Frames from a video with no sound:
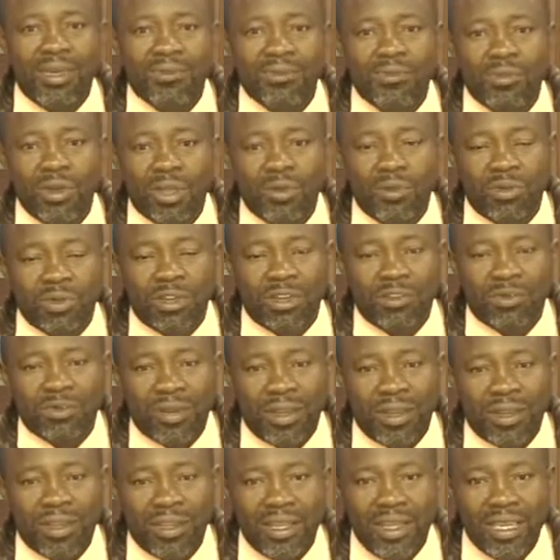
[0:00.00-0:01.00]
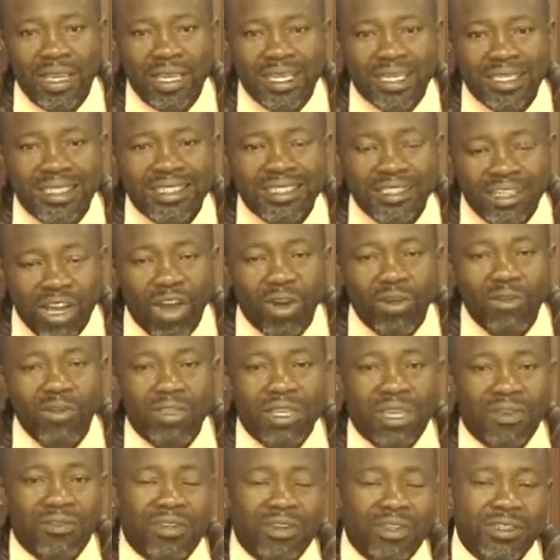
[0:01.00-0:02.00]
we would have been now
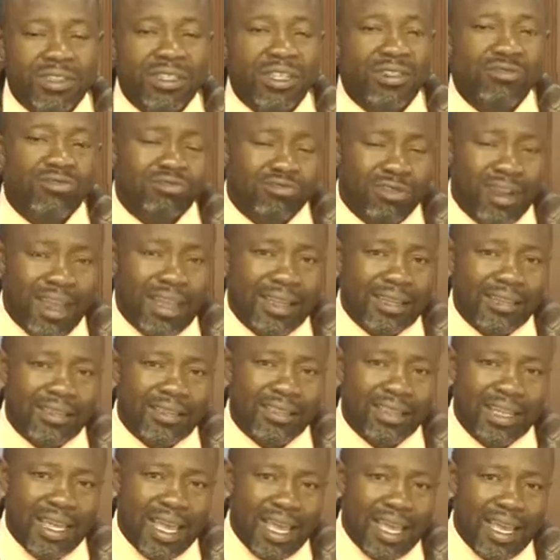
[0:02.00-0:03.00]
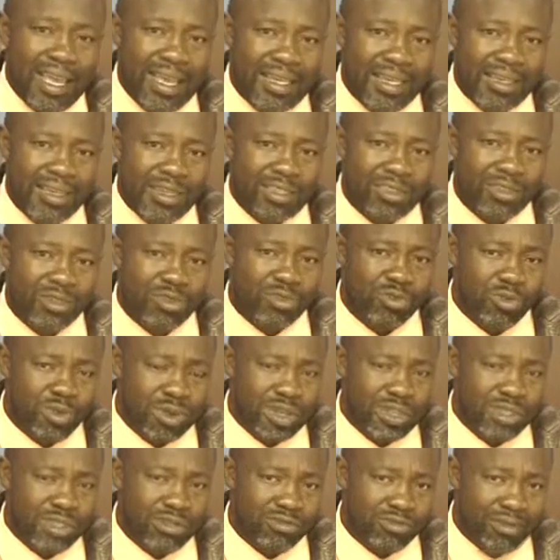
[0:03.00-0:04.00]
given the right, and the
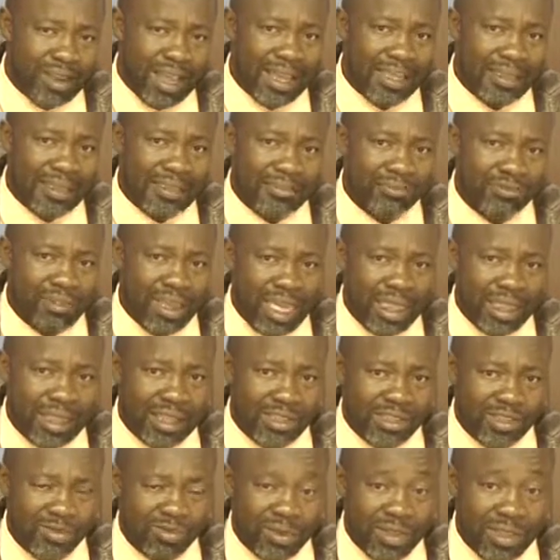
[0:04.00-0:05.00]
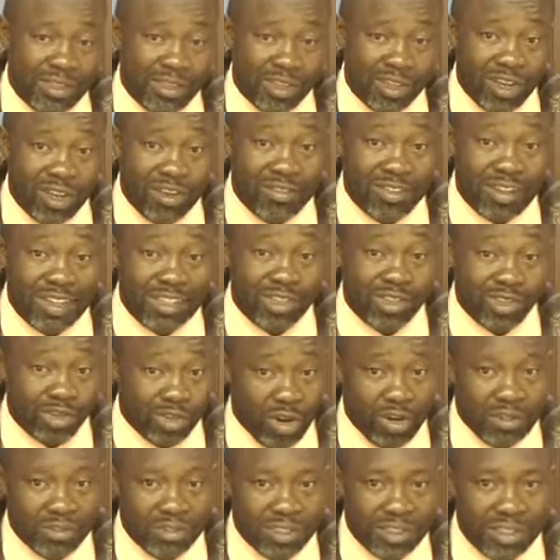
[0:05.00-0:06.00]
word right really speaks of
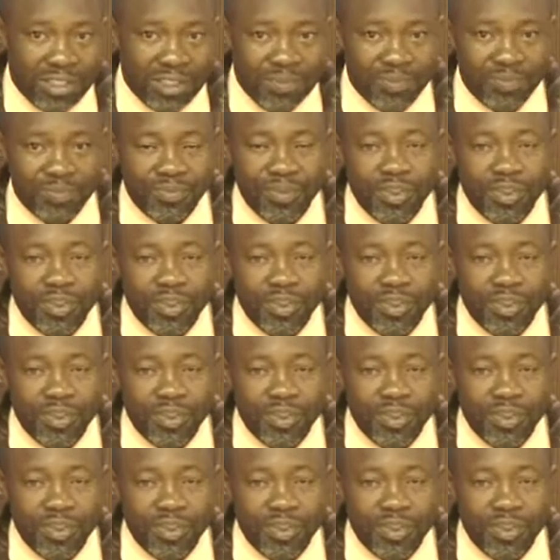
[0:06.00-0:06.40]
authority.